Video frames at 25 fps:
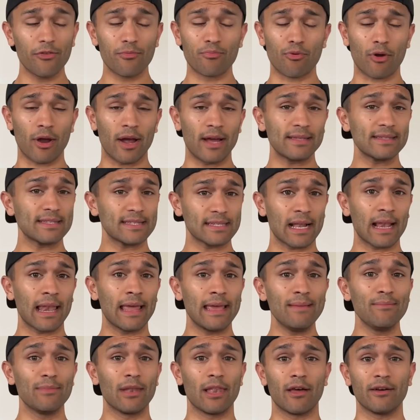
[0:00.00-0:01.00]
brands
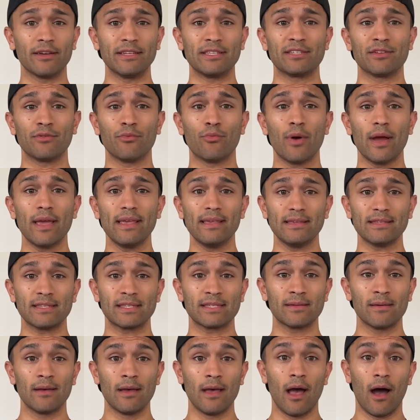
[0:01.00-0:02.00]
claim lighter
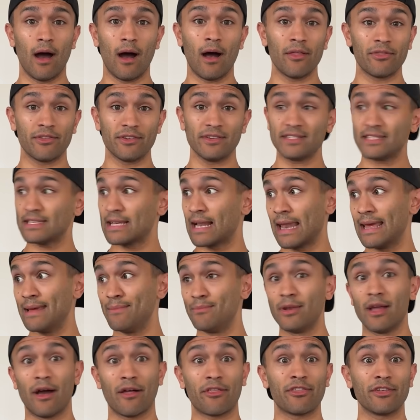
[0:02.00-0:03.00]
weights, others claim
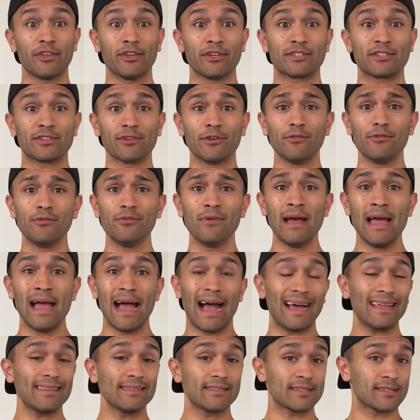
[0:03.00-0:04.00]
nothing at all,
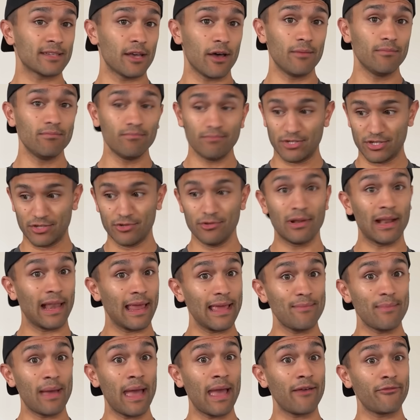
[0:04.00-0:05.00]
and some do
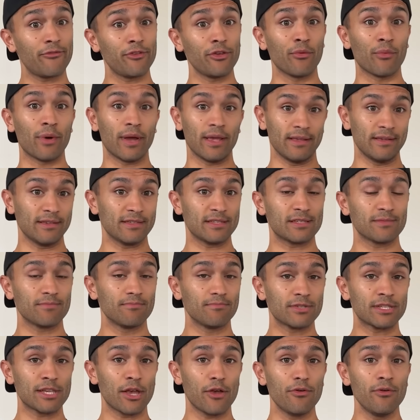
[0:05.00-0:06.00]
claim heavier weights.
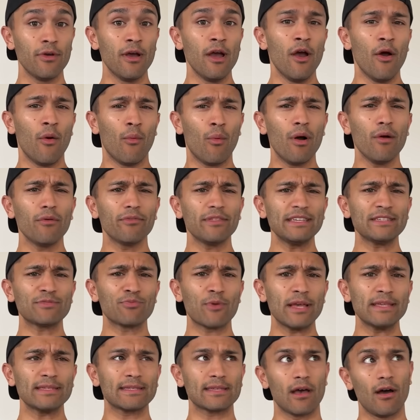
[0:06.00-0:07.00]
So while these
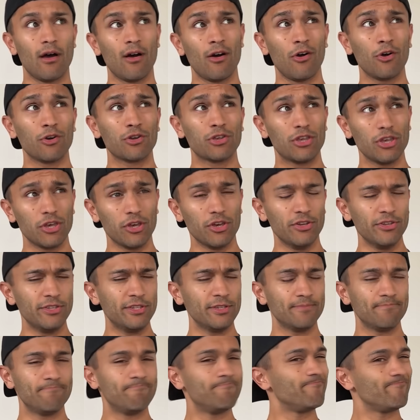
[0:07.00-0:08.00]
weights are good,
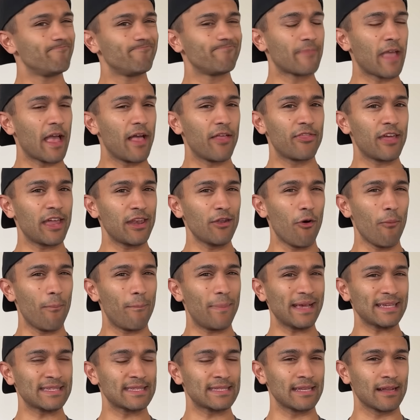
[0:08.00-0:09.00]
they're not
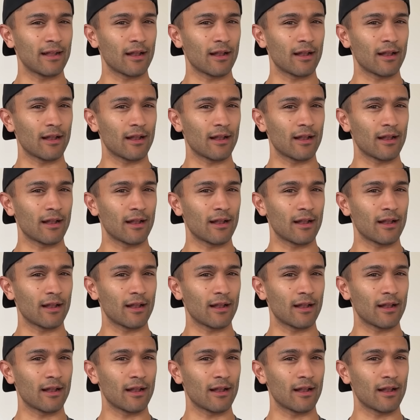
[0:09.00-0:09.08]
best in